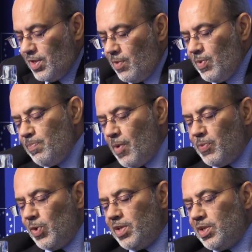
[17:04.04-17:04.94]
the urban
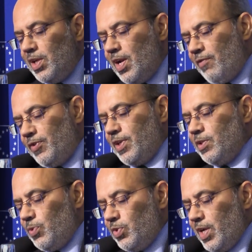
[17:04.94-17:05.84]
population in Africa
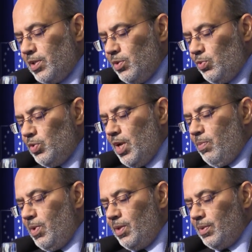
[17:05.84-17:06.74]
is projected to
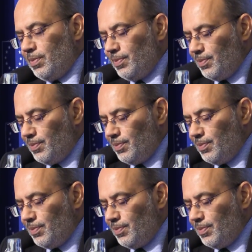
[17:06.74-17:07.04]
double